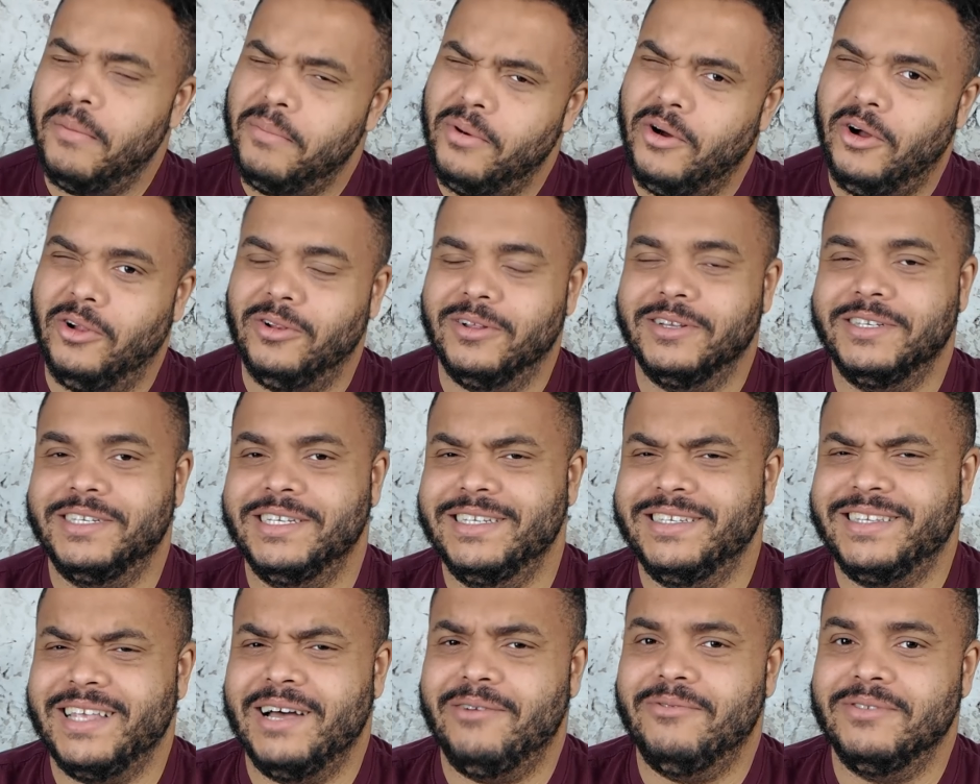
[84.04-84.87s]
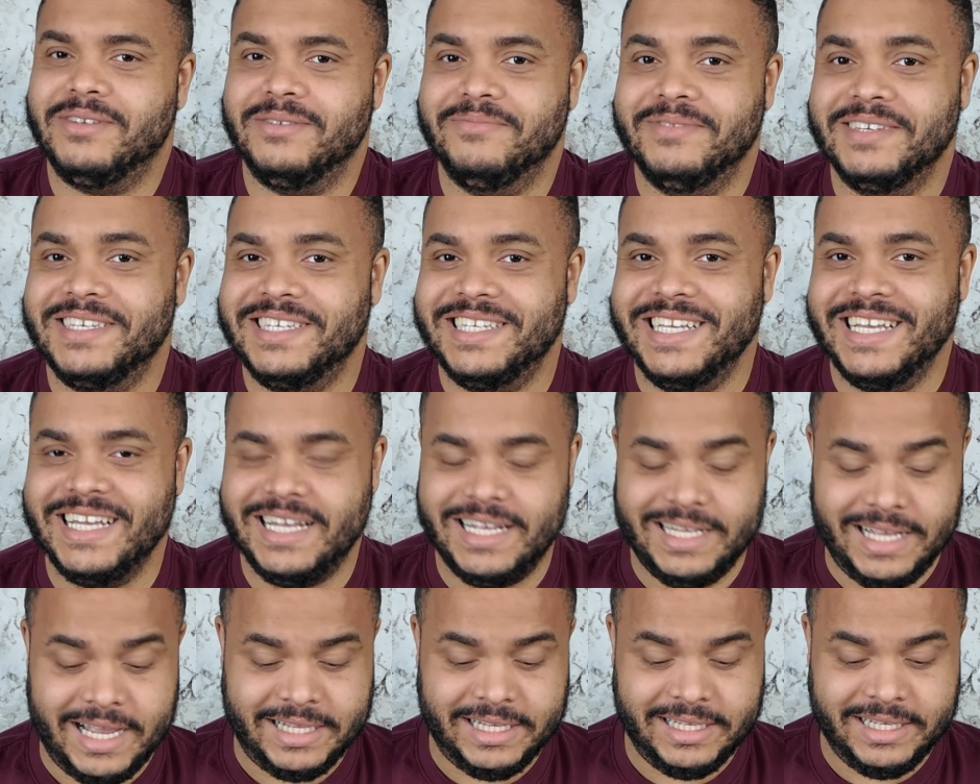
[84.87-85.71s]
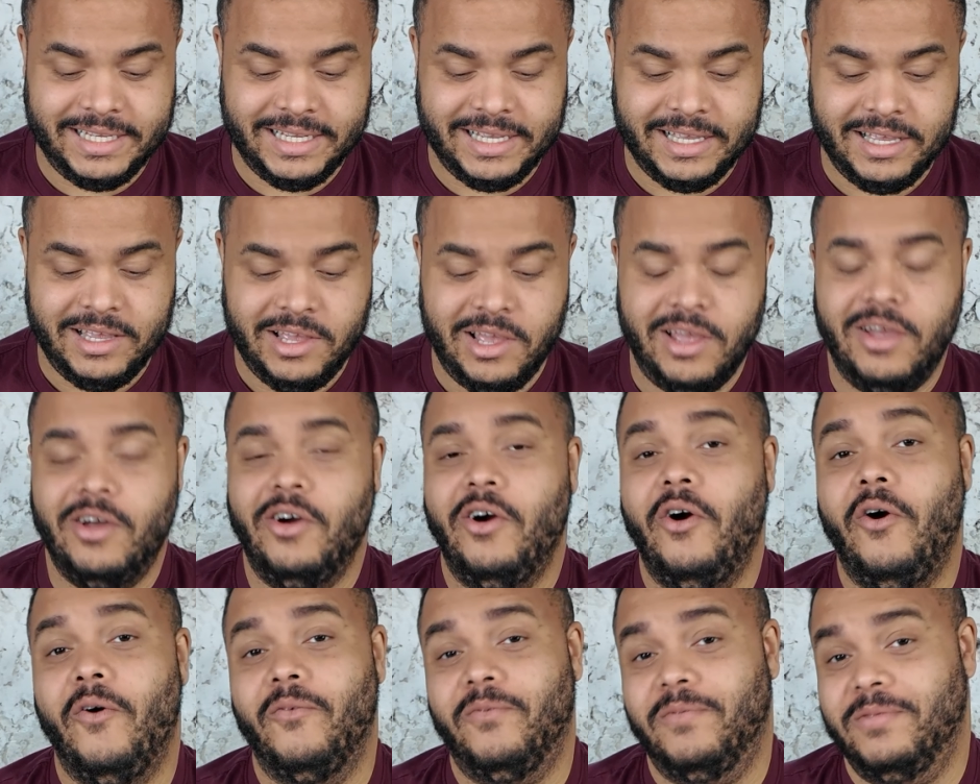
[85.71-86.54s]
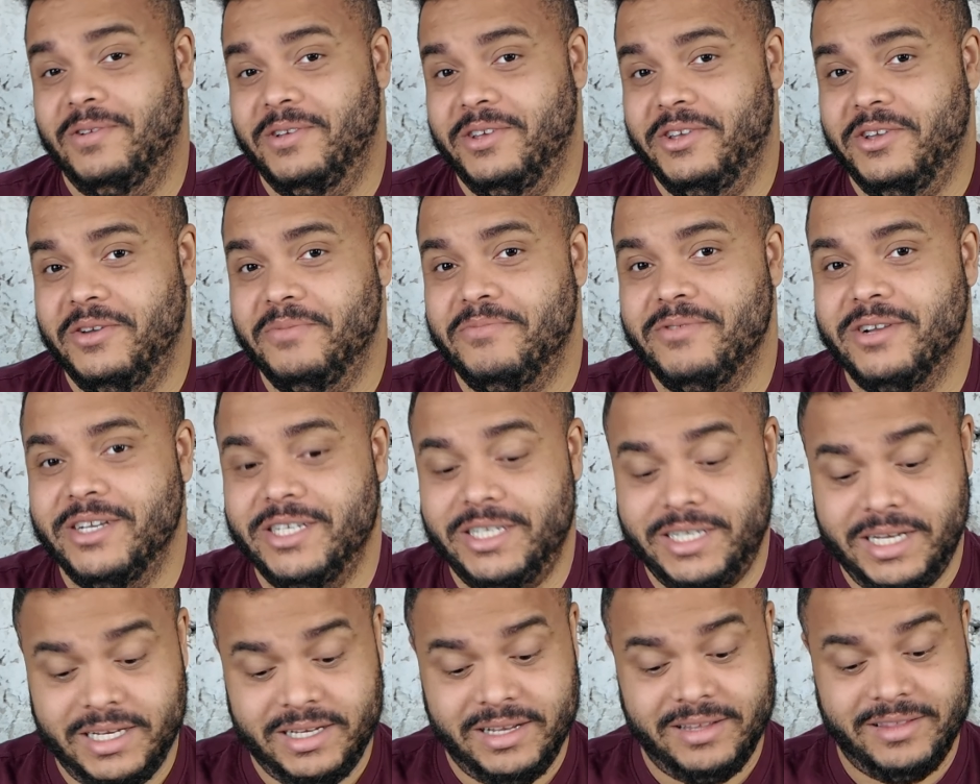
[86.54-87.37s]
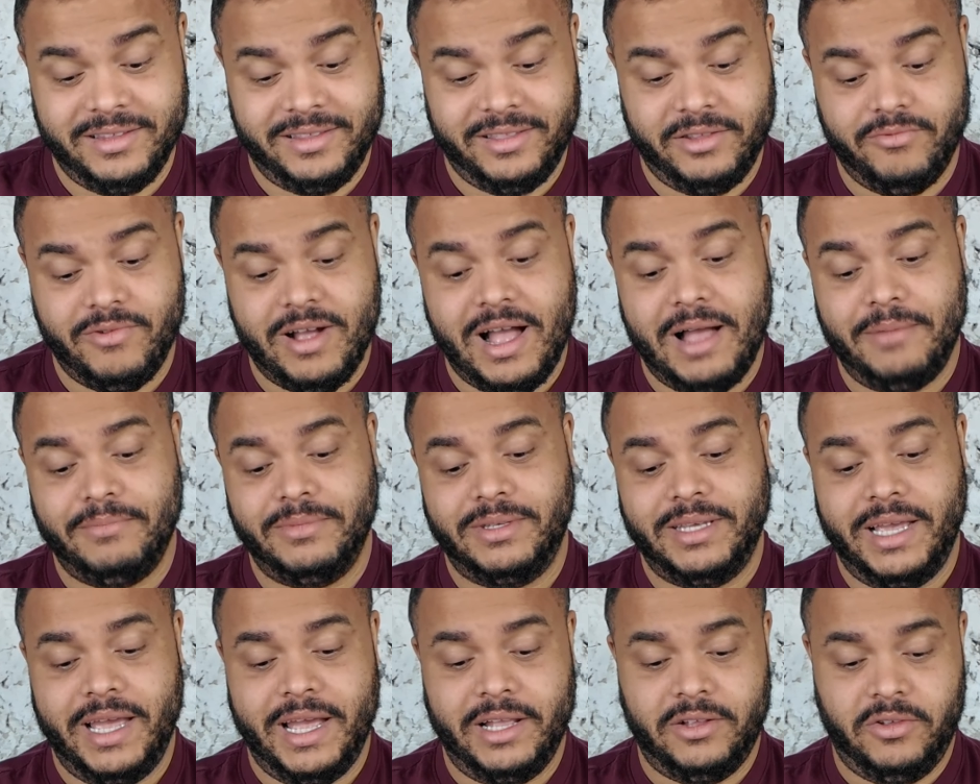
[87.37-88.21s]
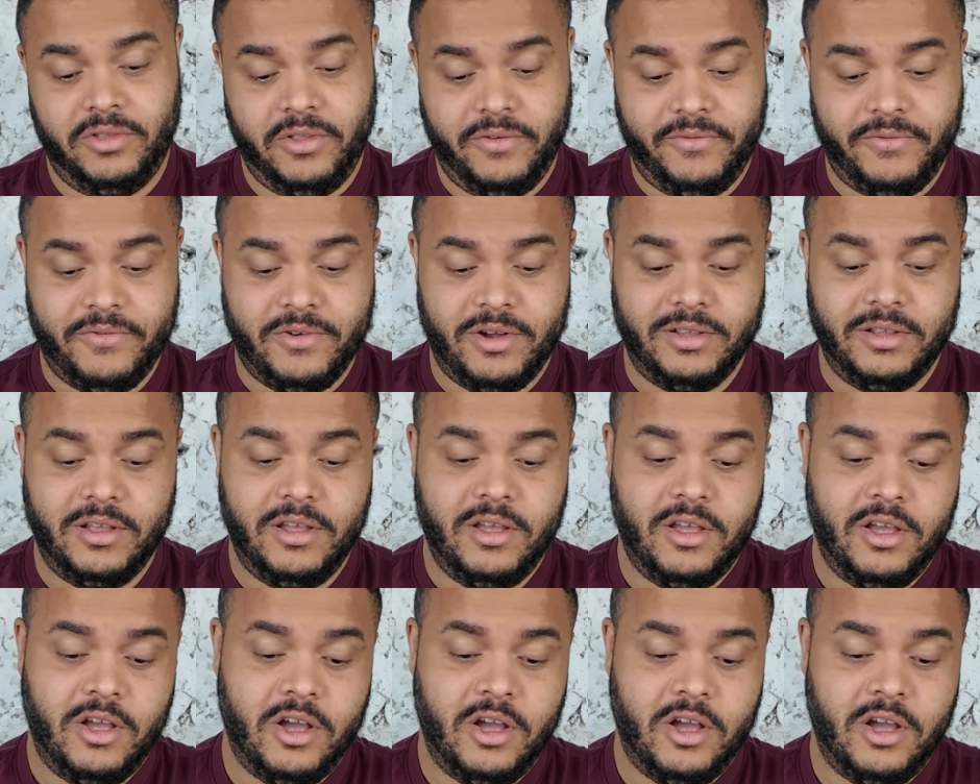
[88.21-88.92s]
Apologies, that was a mistake in editing. Hopefully you appreciate it, that the ram's head on the front